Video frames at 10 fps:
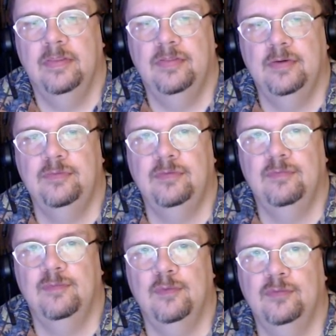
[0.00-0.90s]
those 2
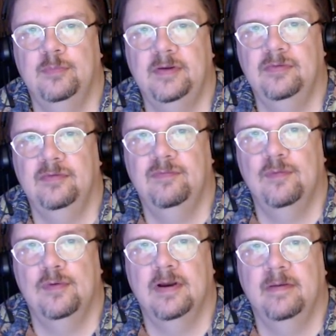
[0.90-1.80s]
4s means that
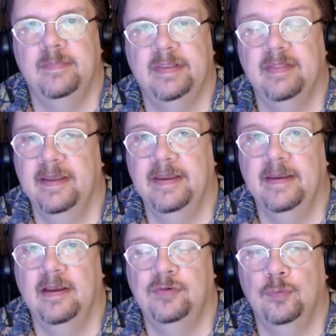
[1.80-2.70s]
4 can't be
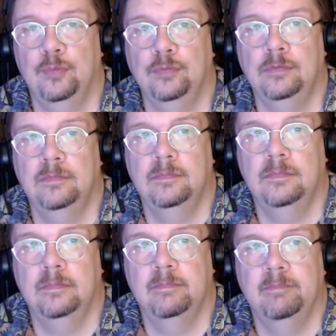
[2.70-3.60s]
there at all.
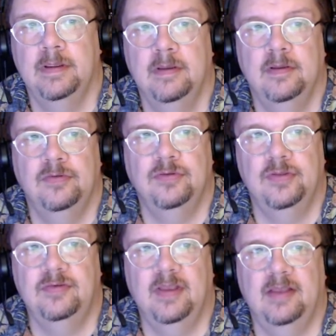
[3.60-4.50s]
So
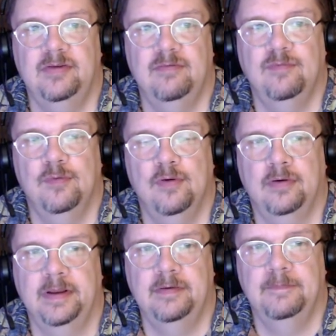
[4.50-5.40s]
this has a 4
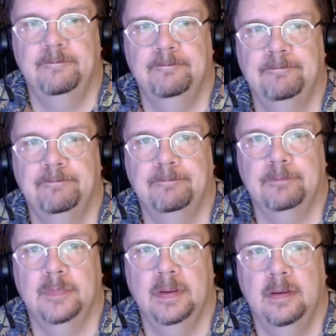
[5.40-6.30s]
on it,
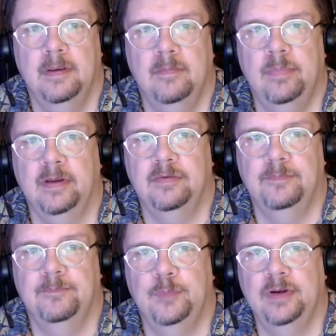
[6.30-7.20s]
but
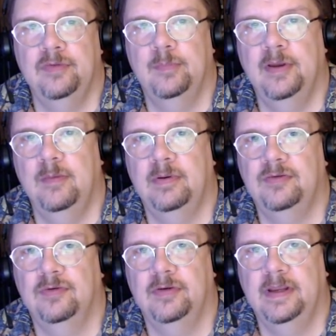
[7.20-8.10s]
we know that purple
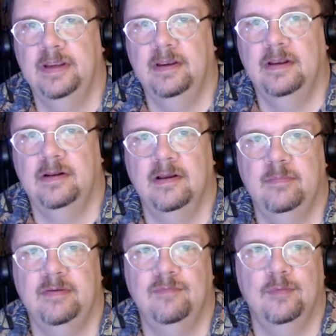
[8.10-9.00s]
is on here and
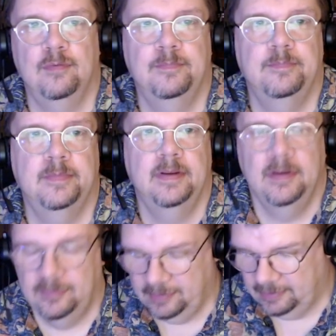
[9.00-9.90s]
can't be 4.
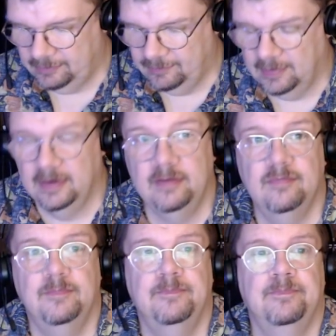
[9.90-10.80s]
So that's a
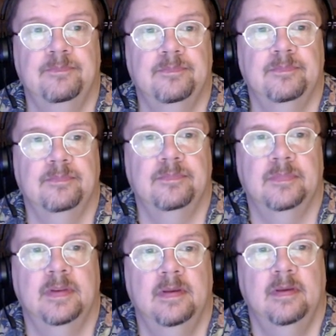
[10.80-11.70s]
5.
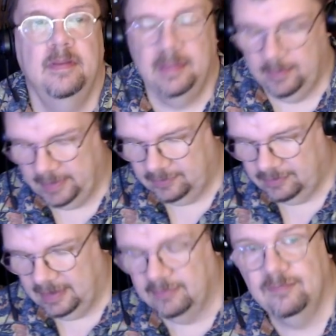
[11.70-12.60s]
That
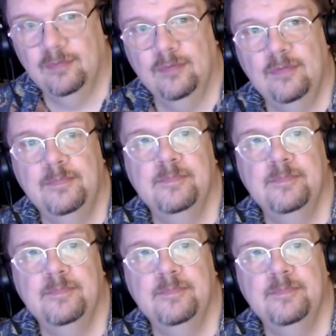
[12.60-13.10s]
makes that 4.